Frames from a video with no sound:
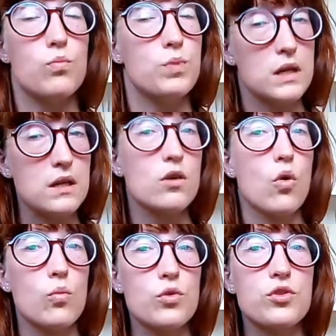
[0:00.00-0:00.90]
being
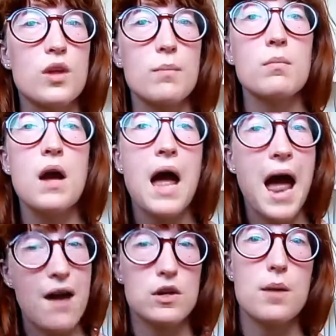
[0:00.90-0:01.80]
home with them,
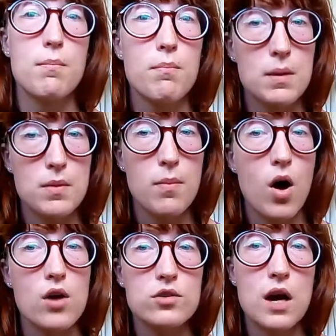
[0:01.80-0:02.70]
having maybe a
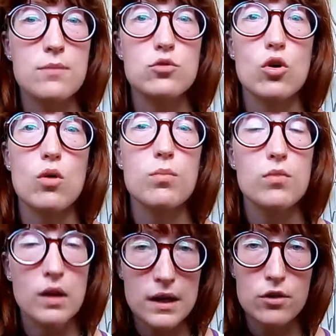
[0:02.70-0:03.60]
part-time job
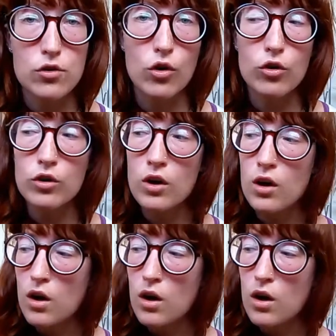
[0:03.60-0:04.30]
later on,